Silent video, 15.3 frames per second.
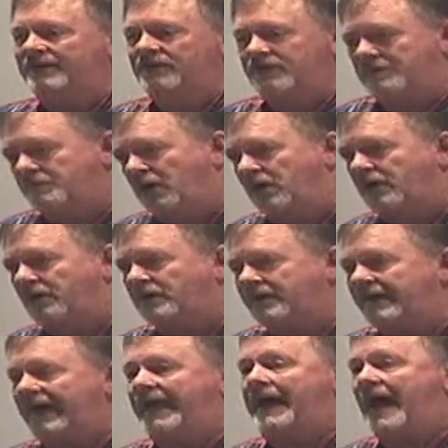end of the
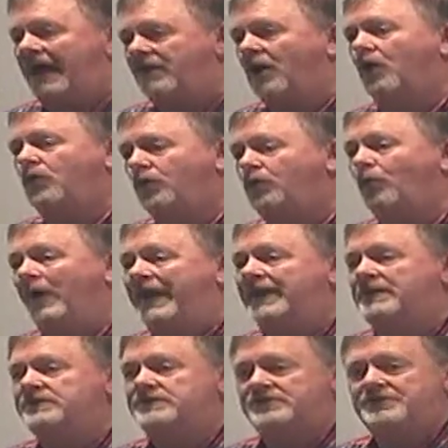book and I know who
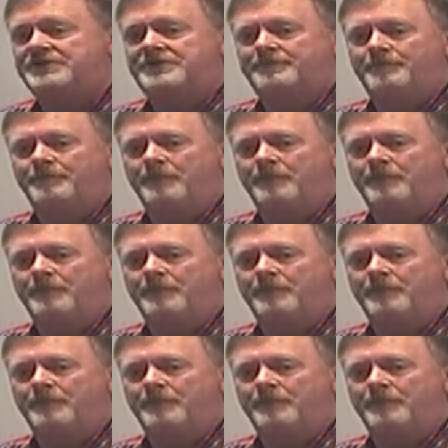wins.